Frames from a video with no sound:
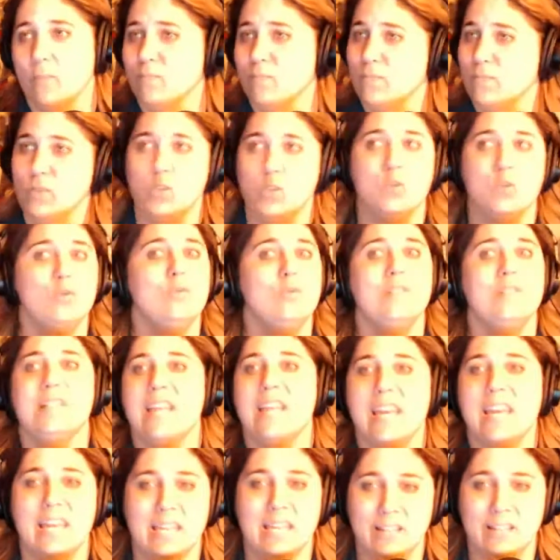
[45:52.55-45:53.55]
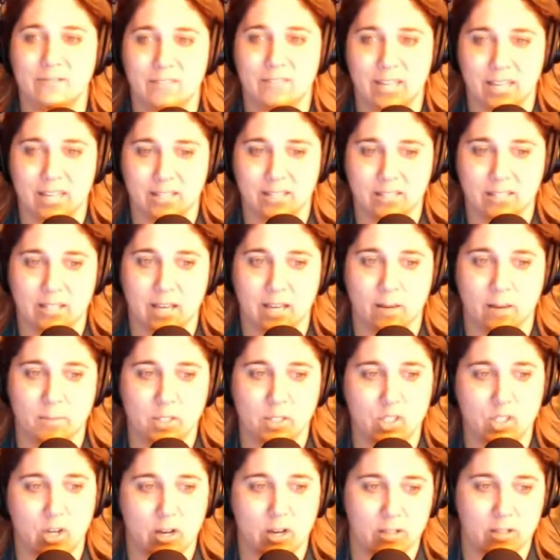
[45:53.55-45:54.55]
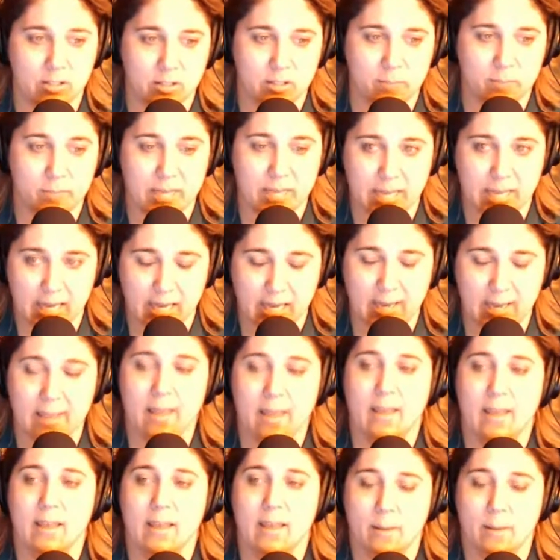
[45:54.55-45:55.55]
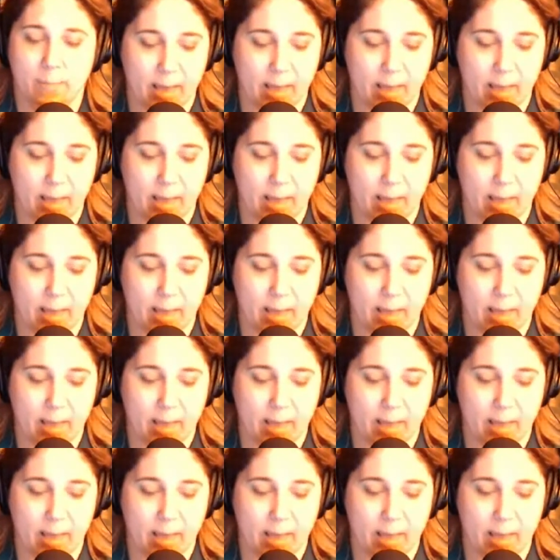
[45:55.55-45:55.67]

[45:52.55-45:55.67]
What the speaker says: Tuesday evening to come and talk to me about